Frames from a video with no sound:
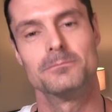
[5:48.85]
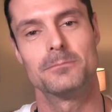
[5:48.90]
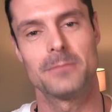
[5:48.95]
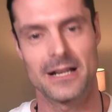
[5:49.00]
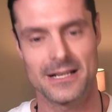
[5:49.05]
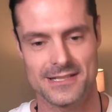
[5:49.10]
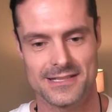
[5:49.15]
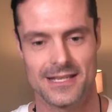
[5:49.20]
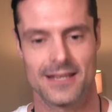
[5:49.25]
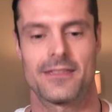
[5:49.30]

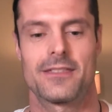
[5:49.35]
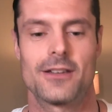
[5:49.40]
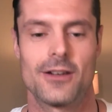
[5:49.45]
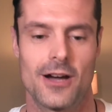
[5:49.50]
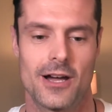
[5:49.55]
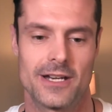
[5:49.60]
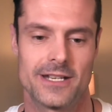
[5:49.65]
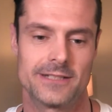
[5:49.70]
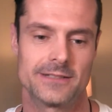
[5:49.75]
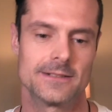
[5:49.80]
by Seth
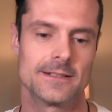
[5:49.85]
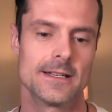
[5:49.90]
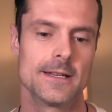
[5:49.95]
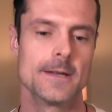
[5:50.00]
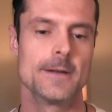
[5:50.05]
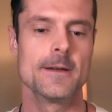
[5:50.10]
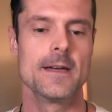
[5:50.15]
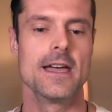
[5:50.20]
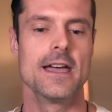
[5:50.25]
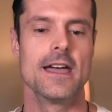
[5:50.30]
Godin.
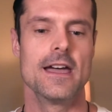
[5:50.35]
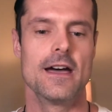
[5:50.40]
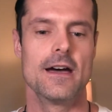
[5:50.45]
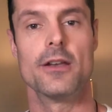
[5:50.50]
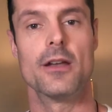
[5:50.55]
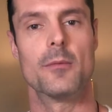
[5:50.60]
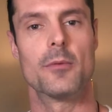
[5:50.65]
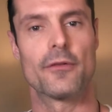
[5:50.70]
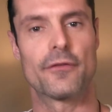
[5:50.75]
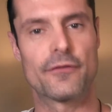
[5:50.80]

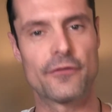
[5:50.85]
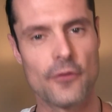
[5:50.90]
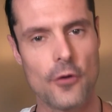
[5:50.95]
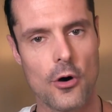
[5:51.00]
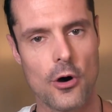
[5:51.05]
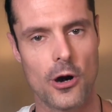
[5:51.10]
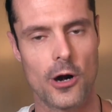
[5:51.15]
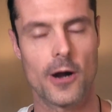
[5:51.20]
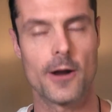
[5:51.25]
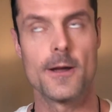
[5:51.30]
Number
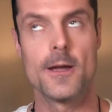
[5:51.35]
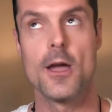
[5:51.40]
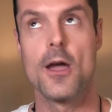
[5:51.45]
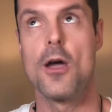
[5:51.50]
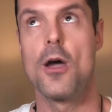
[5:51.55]
4,